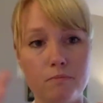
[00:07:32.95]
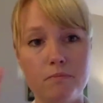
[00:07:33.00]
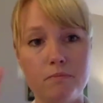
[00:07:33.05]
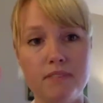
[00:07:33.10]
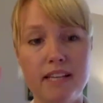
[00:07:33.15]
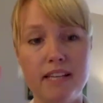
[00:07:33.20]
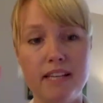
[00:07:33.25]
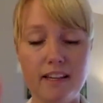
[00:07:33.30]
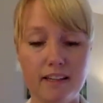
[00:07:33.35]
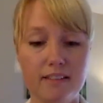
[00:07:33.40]

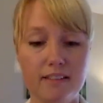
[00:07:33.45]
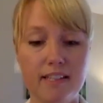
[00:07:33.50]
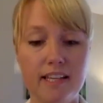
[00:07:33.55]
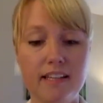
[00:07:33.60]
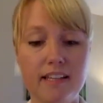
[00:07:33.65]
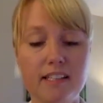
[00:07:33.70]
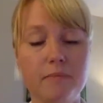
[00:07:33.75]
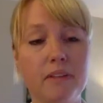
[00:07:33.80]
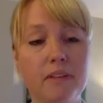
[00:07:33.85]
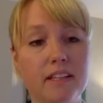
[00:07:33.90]

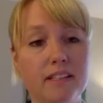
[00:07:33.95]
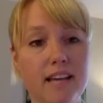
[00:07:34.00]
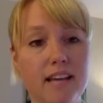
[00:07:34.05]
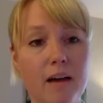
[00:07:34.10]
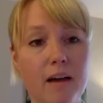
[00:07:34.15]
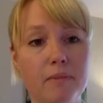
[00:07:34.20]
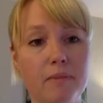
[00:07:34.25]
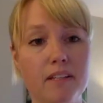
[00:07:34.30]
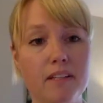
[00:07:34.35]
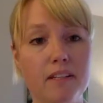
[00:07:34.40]
take something that's
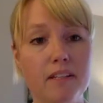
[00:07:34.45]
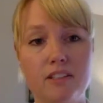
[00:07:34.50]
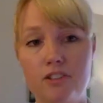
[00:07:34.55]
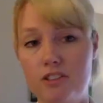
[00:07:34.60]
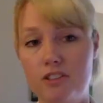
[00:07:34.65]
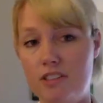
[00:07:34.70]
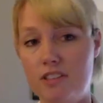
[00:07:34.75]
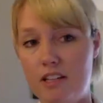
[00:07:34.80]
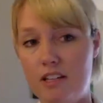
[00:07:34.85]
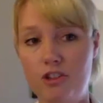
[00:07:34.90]
happened and
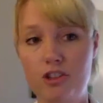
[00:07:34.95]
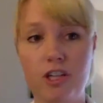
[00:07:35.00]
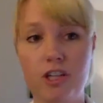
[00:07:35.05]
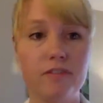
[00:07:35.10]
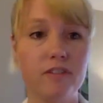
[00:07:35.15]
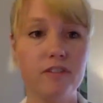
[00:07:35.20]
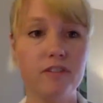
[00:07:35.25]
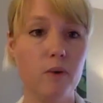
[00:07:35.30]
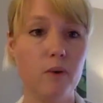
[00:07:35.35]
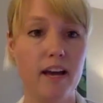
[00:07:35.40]
just kind of
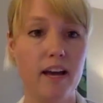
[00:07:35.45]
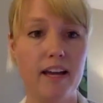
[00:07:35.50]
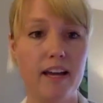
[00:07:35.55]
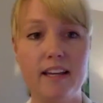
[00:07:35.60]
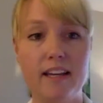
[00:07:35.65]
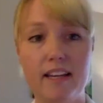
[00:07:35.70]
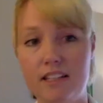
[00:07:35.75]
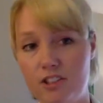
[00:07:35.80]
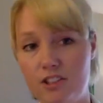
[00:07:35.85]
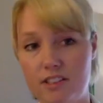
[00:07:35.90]
shove it away
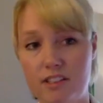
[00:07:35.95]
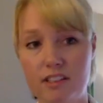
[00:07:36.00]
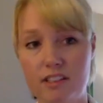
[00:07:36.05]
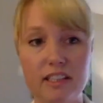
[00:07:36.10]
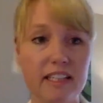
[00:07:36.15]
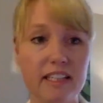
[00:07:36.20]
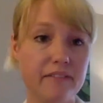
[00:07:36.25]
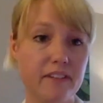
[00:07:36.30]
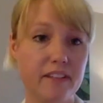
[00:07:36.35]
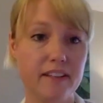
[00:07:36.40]
and just
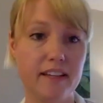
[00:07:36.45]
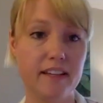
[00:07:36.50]
leave it